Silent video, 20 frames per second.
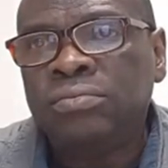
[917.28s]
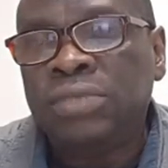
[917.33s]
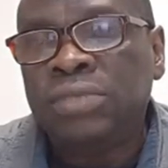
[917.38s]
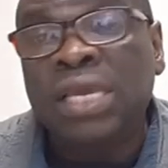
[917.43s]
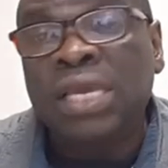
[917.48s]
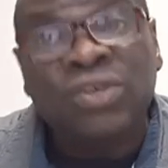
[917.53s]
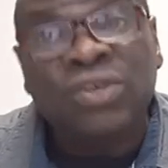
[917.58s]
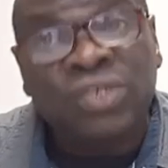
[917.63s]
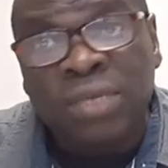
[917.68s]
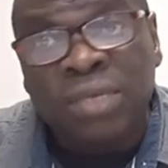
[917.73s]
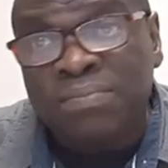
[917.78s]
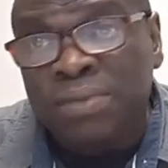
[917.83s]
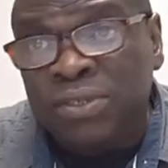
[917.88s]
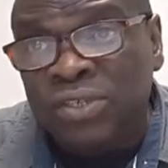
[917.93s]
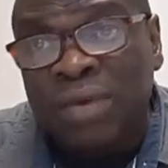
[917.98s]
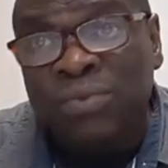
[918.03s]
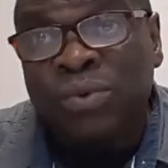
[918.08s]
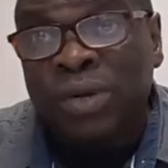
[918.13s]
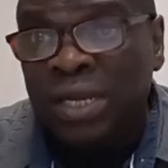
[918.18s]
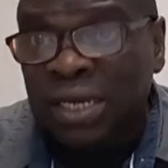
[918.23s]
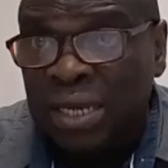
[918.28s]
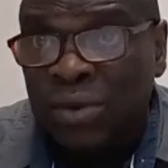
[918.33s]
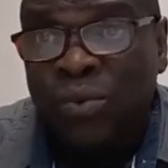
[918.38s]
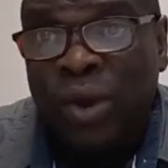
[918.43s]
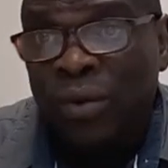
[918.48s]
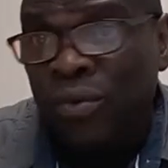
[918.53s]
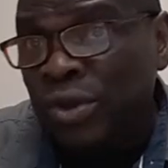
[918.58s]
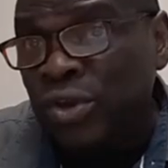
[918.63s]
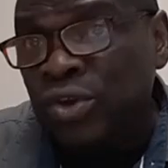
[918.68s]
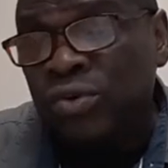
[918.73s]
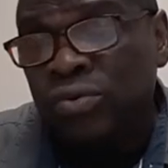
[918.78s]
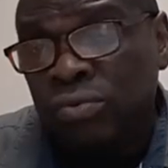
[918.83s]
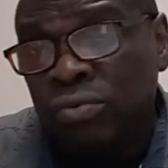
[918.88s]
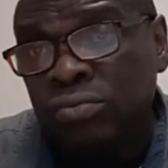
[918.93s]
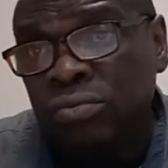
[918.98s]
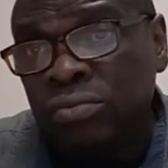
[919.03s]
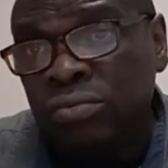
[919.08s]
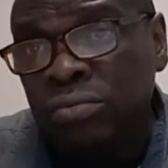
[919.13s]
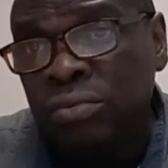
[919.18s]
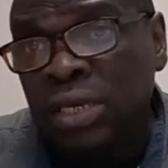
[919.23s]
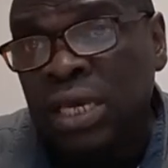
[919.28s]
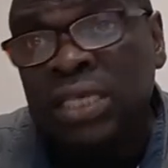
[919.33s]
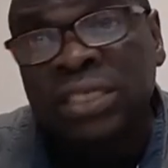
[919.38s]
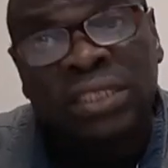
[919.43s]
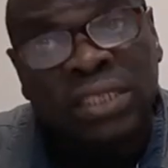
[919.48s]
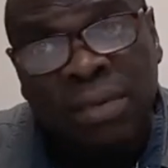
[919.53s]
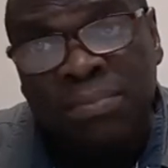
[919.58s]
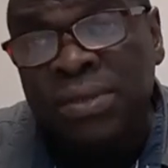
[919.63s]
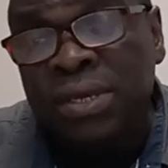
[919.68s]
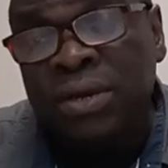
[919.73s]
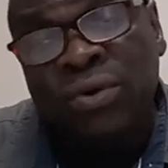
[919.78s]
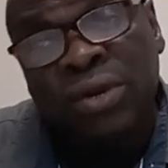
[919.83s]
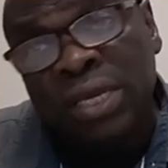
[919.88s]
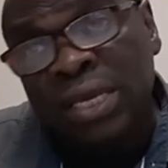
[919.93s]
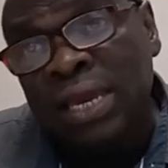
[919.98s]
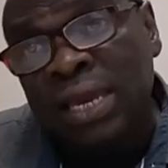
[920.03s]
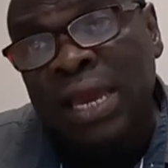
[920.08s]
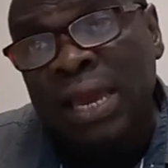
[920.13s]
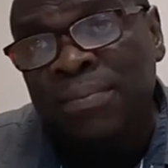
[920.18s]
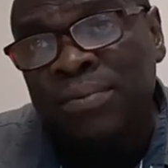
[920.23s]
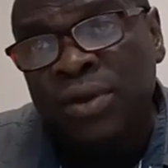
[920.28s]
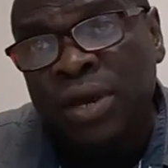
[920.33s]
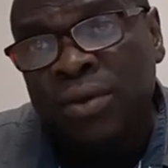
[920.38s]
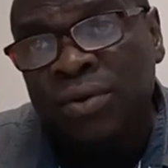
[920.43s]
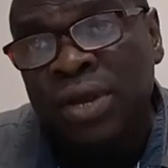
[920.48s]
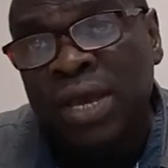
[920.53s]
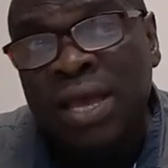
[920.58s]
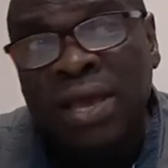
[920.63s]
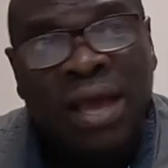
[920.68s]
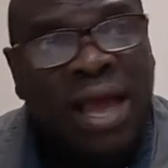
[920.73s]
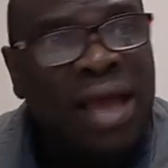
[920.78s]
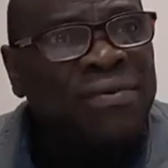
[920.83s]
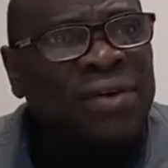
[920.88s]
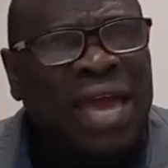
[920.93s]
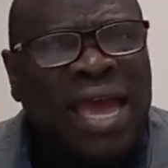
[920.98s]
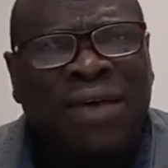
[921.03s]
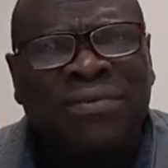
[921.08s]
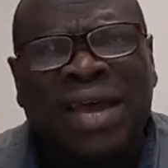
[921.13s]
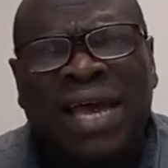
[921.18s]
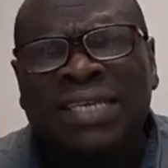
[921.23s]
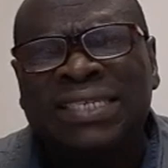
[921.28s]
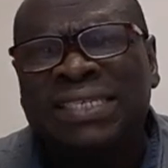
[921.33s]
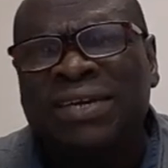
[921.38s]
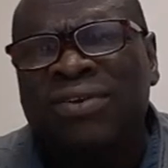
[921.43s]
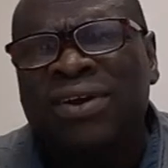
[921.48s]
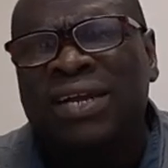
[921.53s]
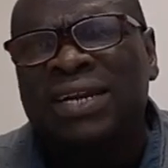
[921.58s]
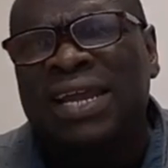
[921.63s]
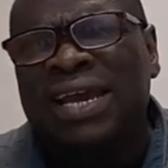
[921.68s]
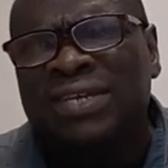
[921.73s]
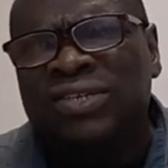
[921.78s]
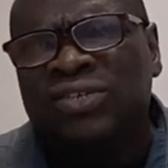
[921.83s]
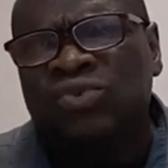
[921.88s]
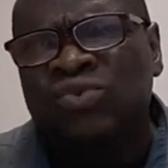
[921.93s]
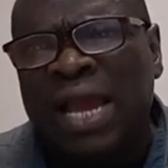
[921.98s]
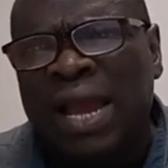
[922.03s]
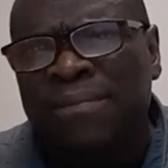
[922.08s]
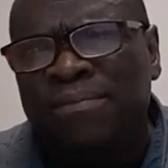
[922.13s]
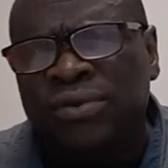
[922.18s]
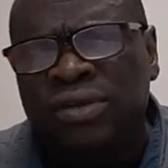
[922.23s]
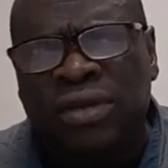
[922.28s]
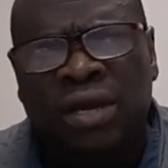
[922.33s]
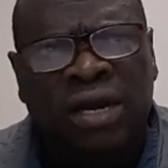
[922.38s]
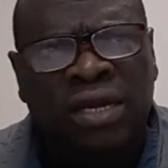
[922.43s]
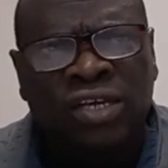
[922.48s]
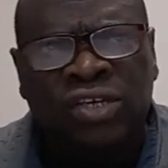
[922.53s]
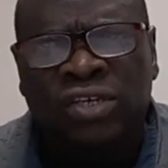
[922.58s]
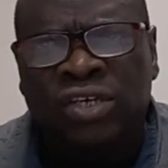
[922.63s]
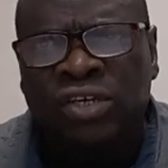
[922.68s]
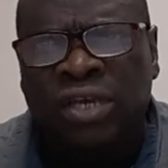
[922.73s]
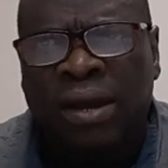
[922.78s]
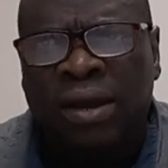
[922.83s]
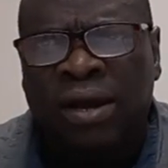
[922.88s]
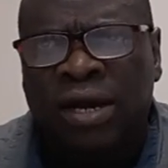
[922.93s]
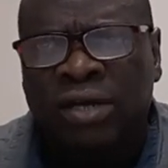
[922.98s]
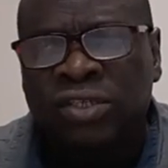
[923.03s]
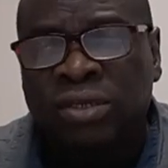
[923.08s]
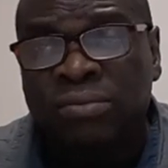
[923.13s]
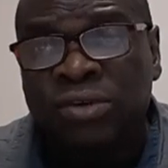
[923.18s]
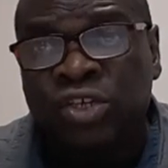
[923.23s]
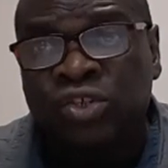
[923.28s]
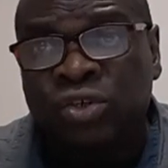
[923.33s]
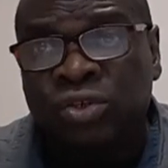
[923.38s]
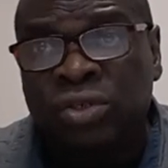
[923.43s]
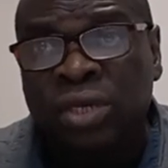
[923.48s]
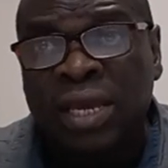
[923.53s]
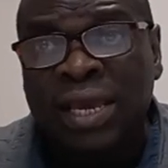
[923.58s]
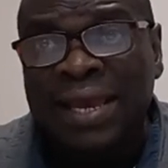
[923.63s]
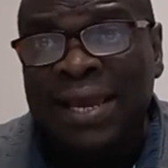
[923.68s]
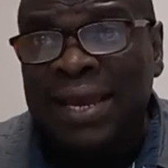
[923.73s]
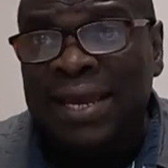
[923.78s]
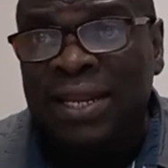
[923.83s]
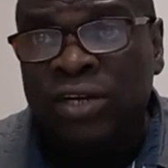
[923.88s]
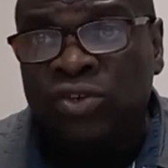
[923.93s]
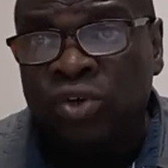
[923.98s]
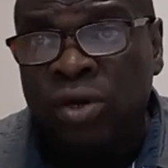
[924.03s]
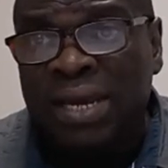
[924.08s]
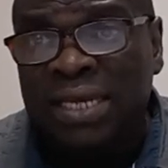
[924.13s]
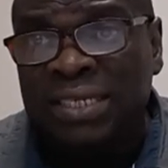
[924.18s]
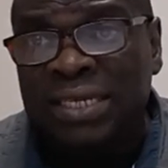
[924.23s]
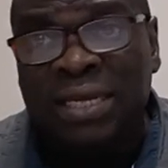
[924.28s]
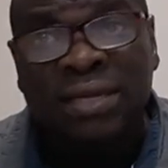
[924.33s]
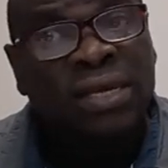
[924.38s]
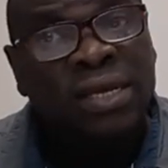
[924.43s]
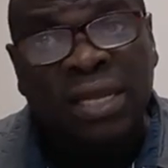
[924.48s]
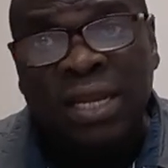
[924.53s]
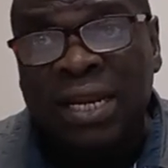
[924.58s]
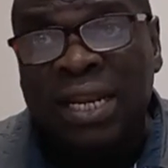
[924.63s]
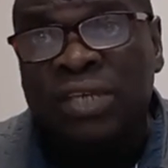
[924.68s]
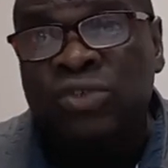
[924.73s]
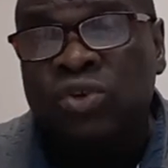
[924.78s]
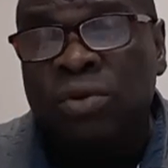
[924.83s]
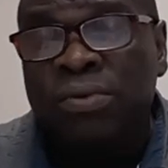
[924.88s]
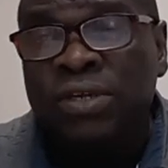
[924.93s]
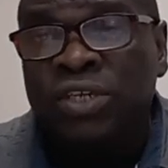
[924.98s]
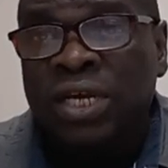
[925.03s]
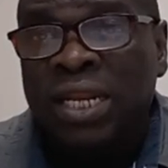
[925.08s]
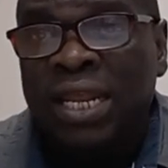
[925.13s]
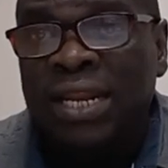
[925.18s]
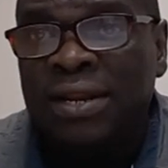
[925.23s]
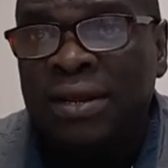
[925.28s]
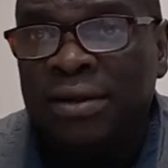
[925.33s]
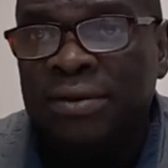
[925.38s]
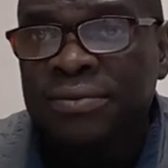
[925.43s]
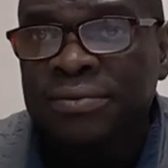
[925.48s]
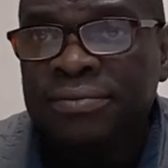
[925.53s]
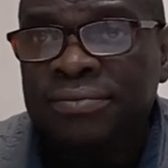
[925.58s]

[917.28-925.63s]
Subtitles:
And you see, business owner can work with you and still be able to help you out. I've had several clients who have some issues, and they told me, I said, let's go meet your lender.